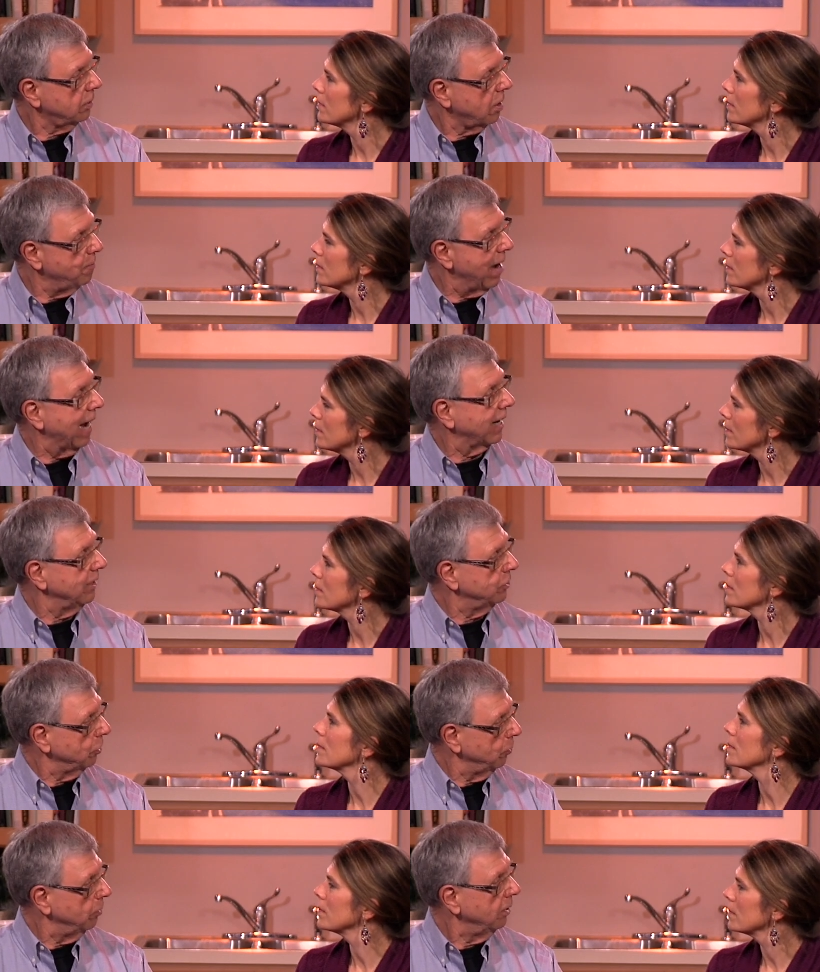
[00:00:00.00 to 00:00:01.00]
Speaker 1: come back
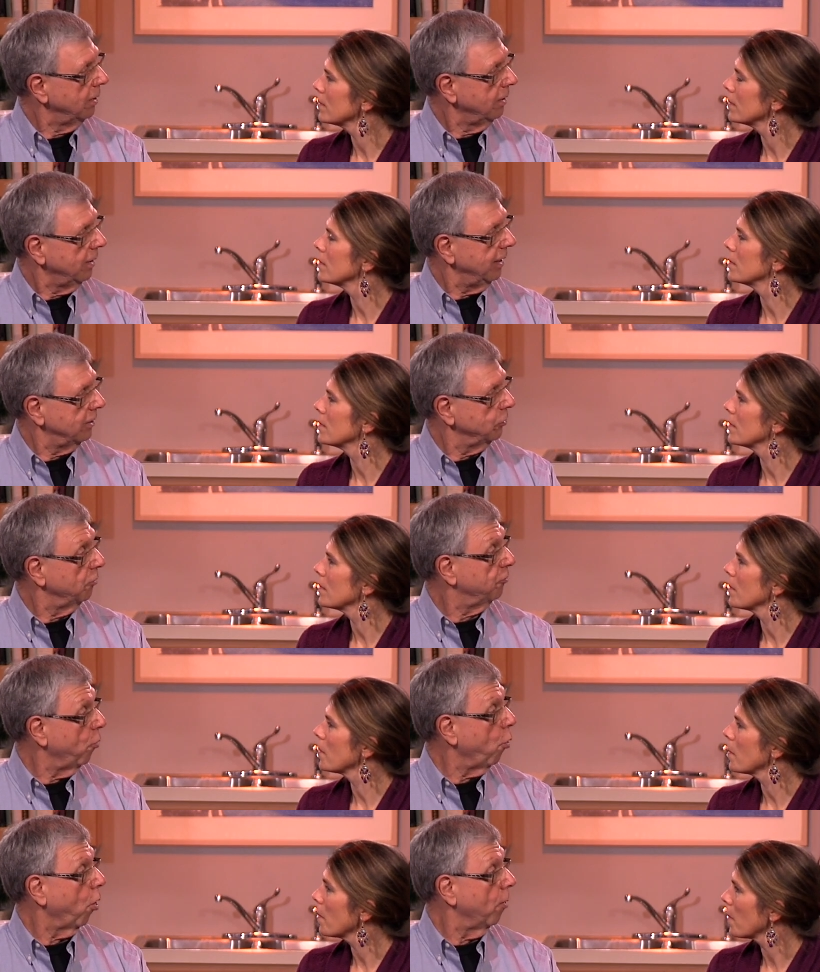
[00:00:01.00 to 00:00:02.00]
into, into a
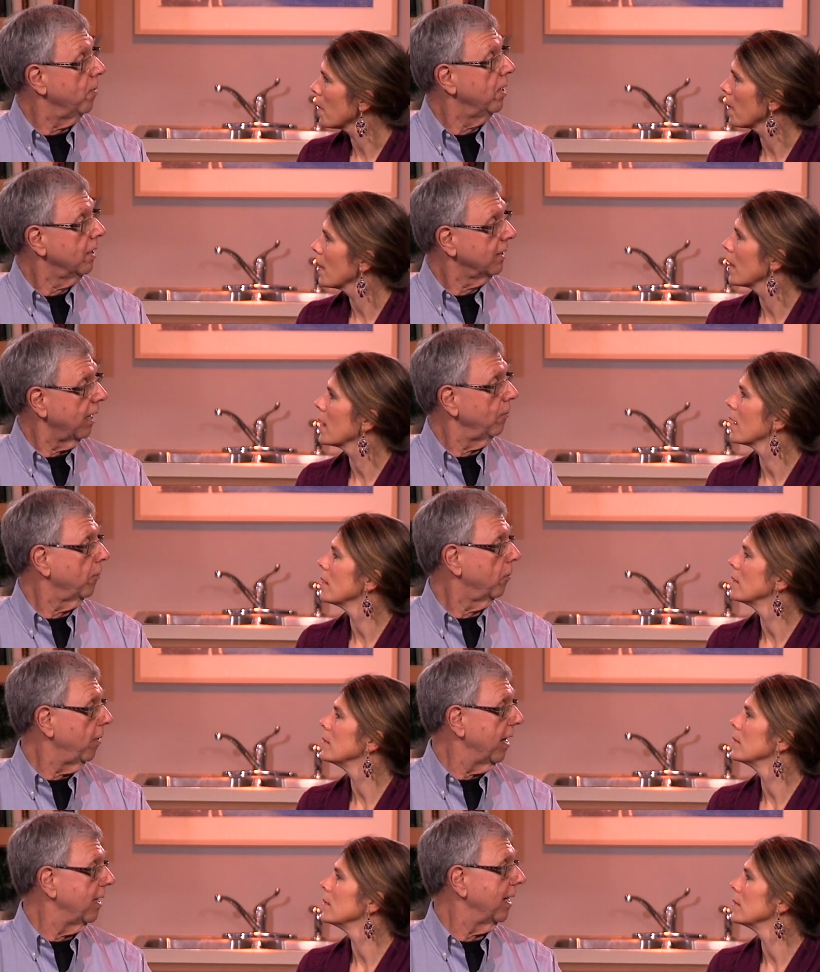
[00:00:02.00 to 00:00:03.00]
form that'll
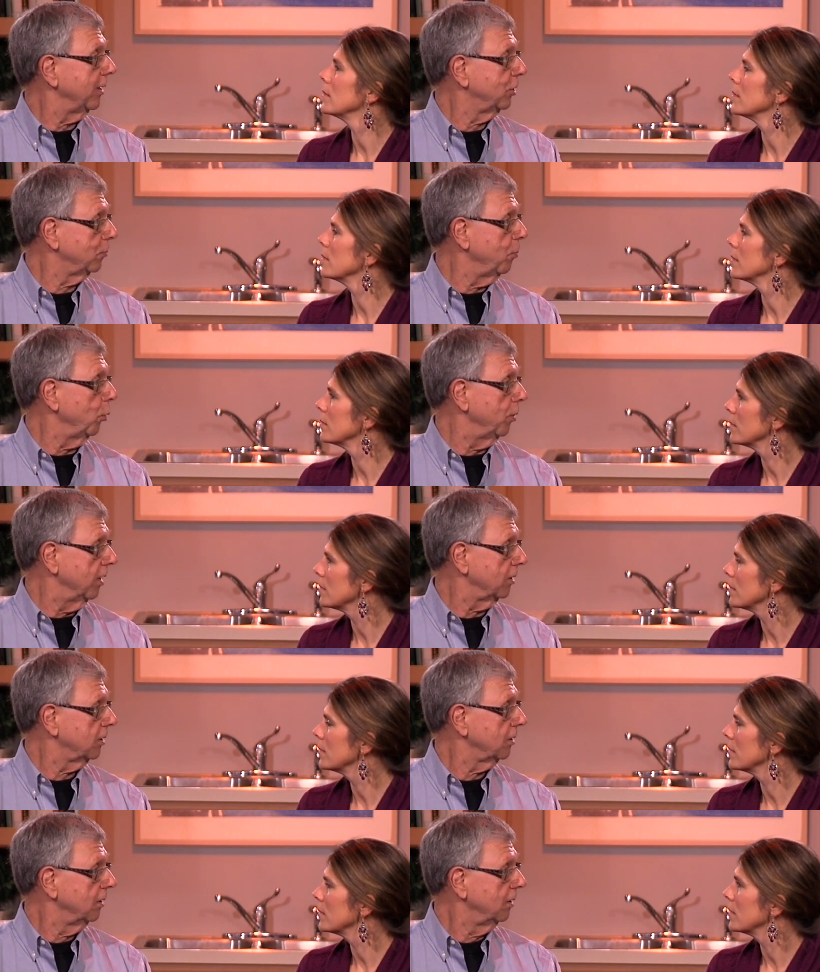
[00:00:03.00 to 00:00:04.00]
create a nice
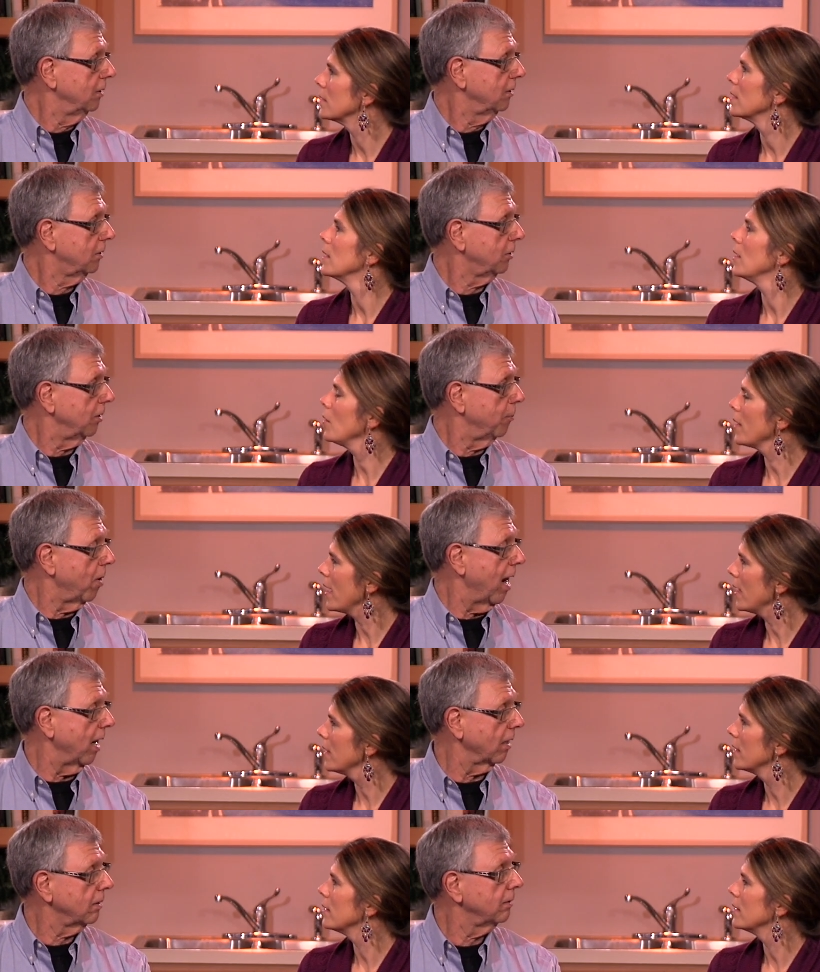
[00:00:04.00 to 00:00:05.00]
smoothness to okay. the
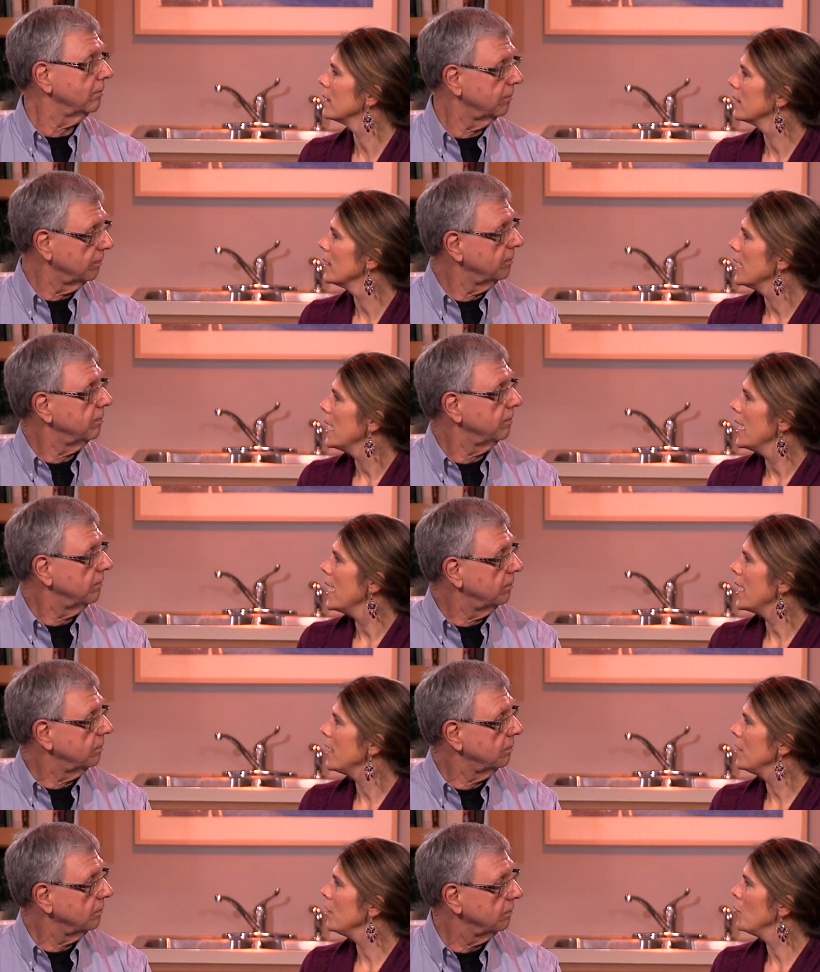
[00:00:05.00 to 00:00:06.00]
product.
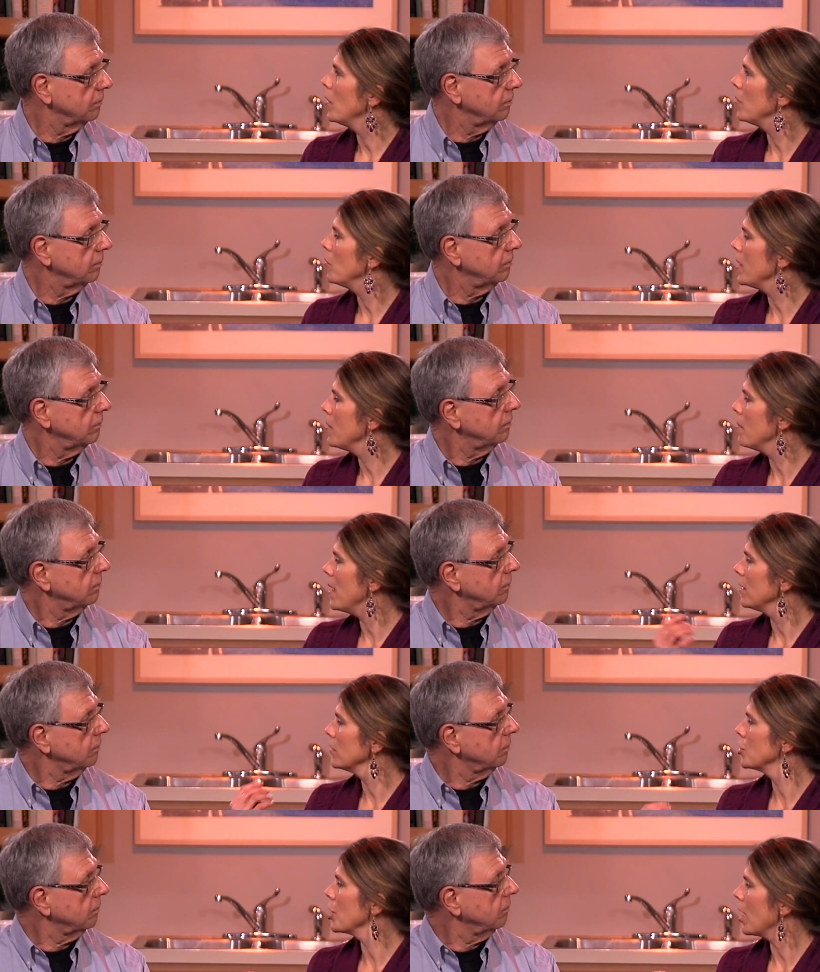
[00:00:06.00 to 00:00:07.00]
Speaker 2: And when we
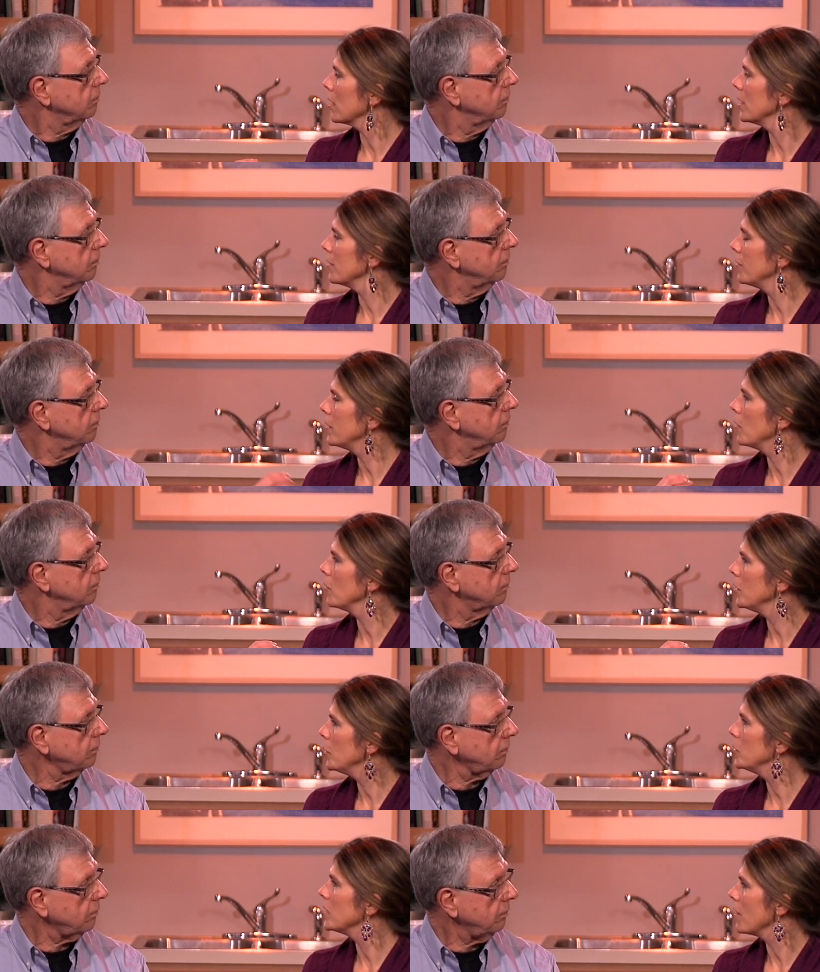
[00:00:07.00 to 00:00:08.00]
melt chocolate, if we don't
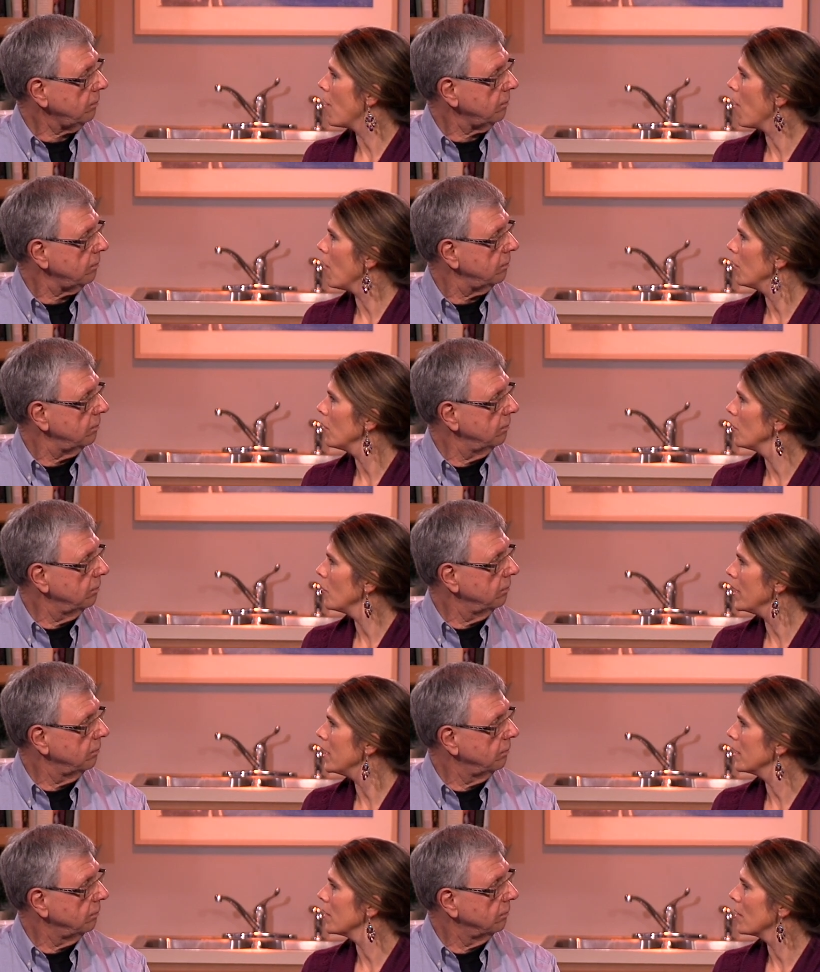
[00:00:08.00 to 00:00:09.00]
use it all, we
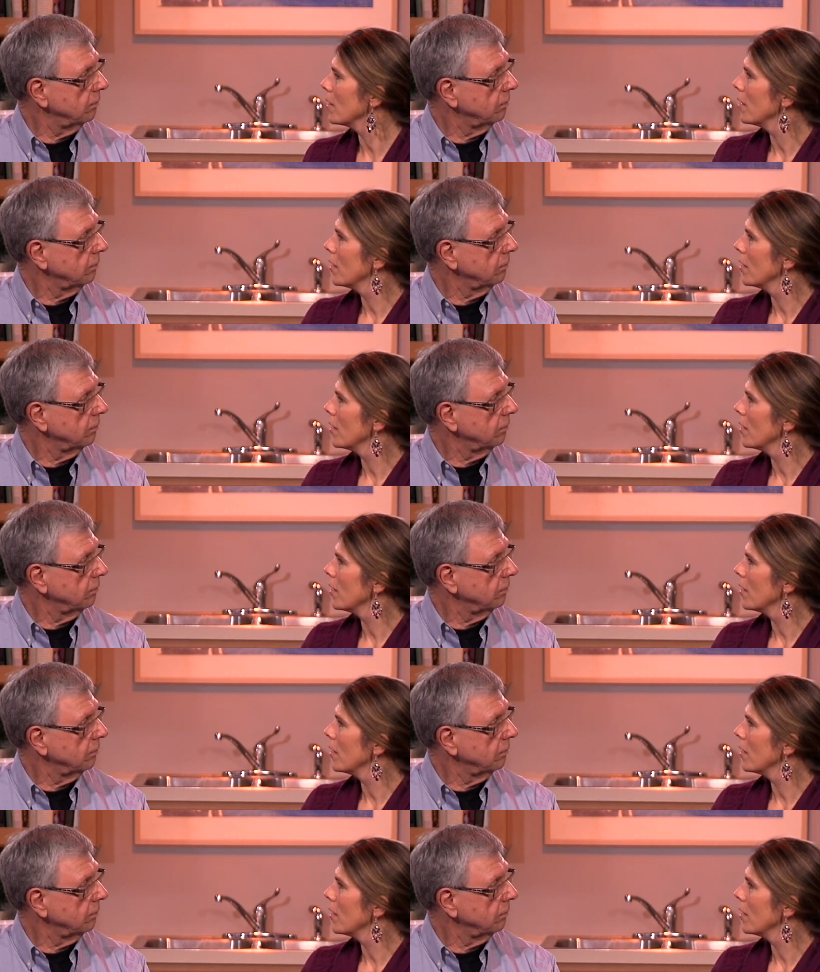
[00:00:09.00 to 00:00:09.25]
can